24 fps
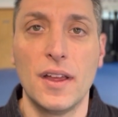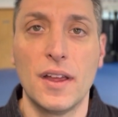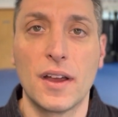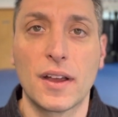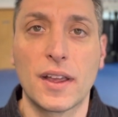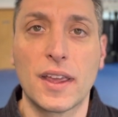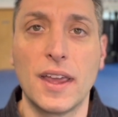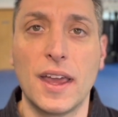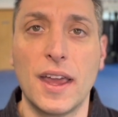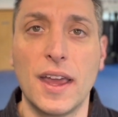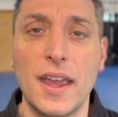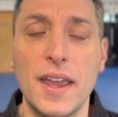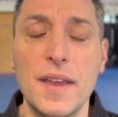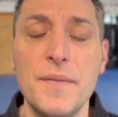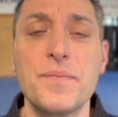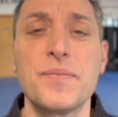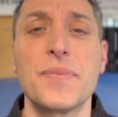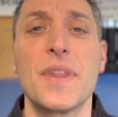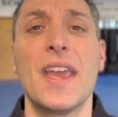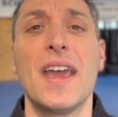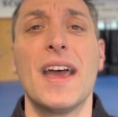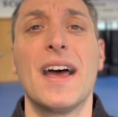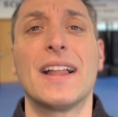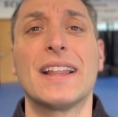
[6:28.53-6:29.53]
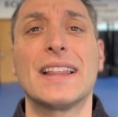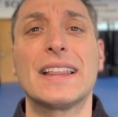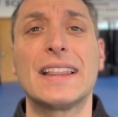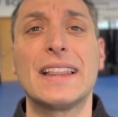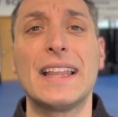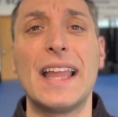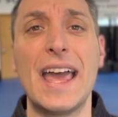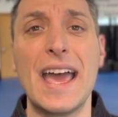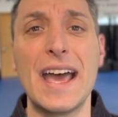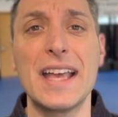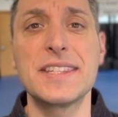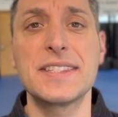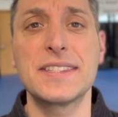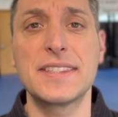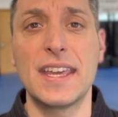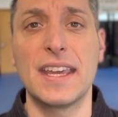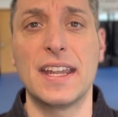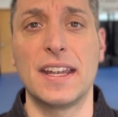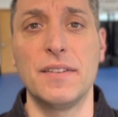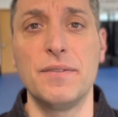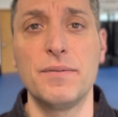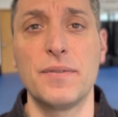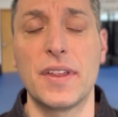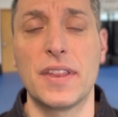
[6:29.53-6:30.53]
okay? Last
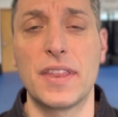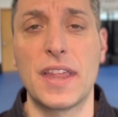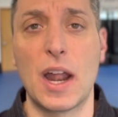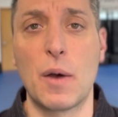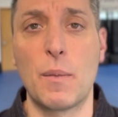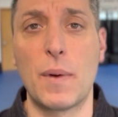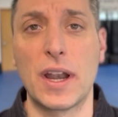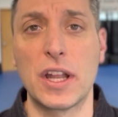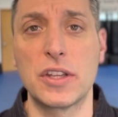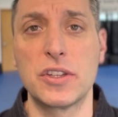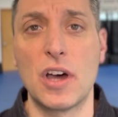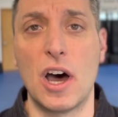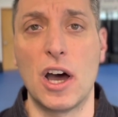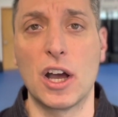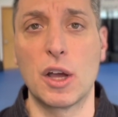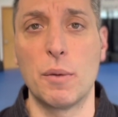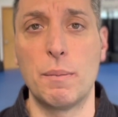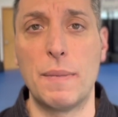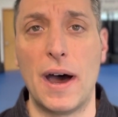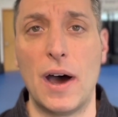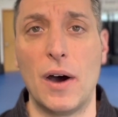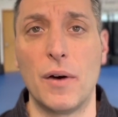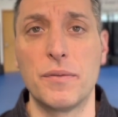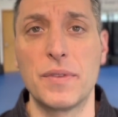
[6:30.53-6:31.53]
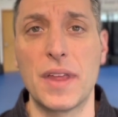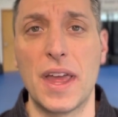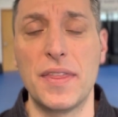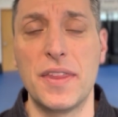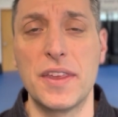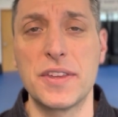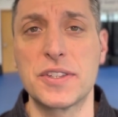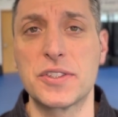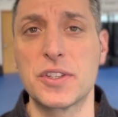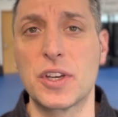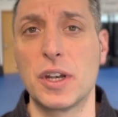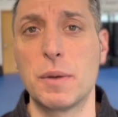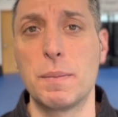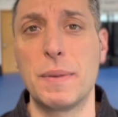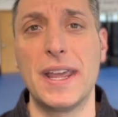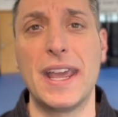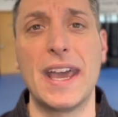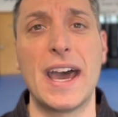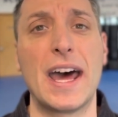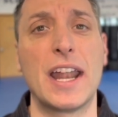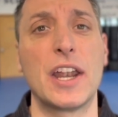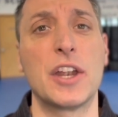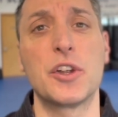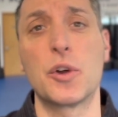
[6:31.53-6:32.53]
thing that I wanna talk about, and this is gonna be
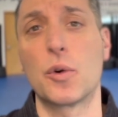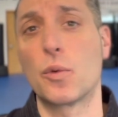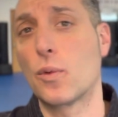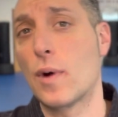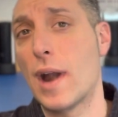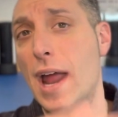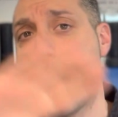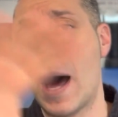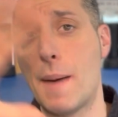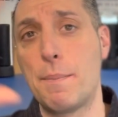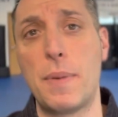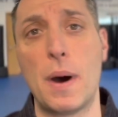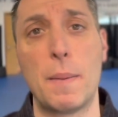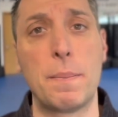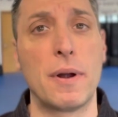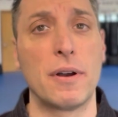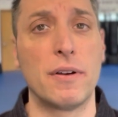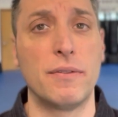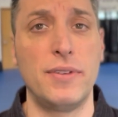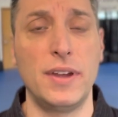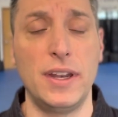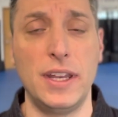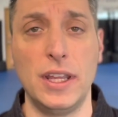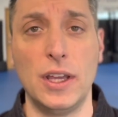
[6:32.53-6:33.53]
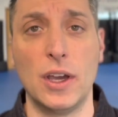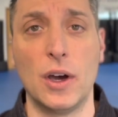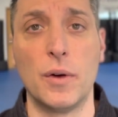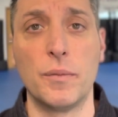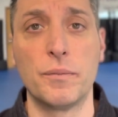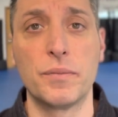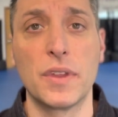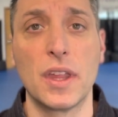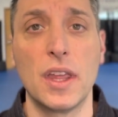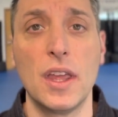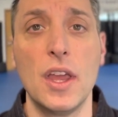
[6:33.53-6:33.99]
kind of to wrap up our video.